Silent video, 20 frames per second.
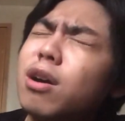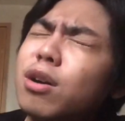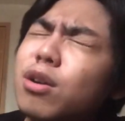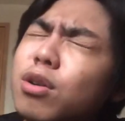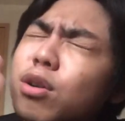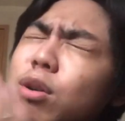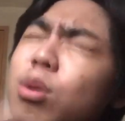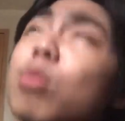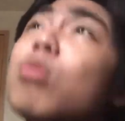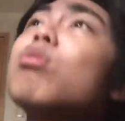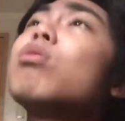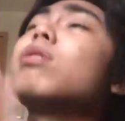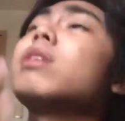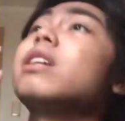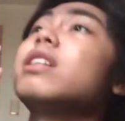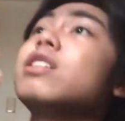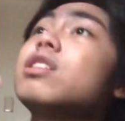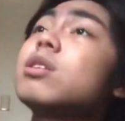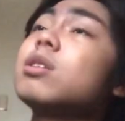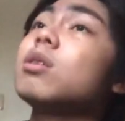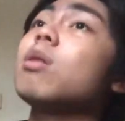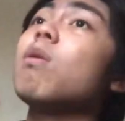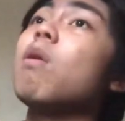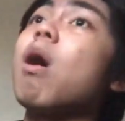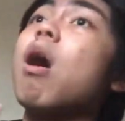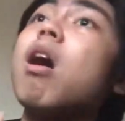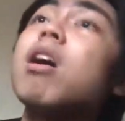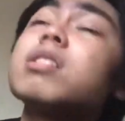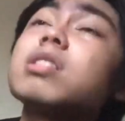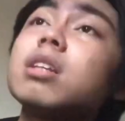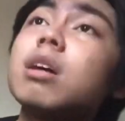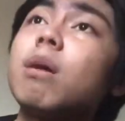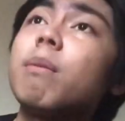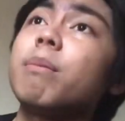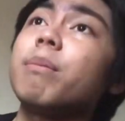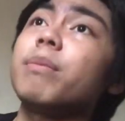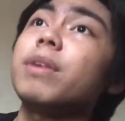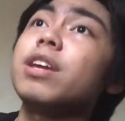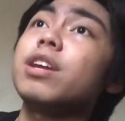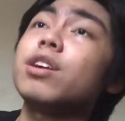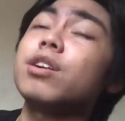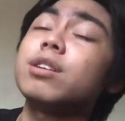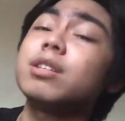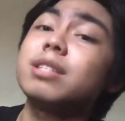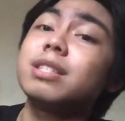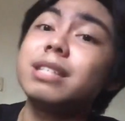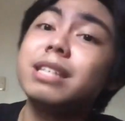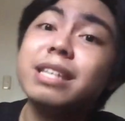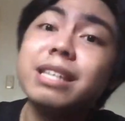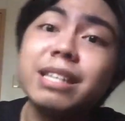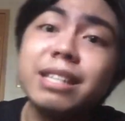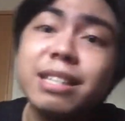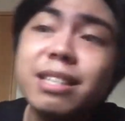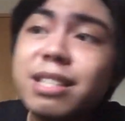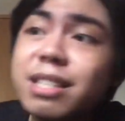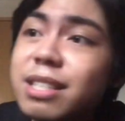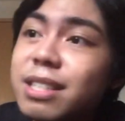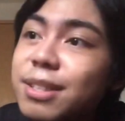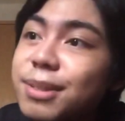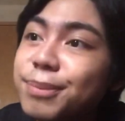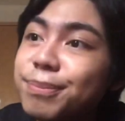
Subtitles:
cool and so awesome in her scenes.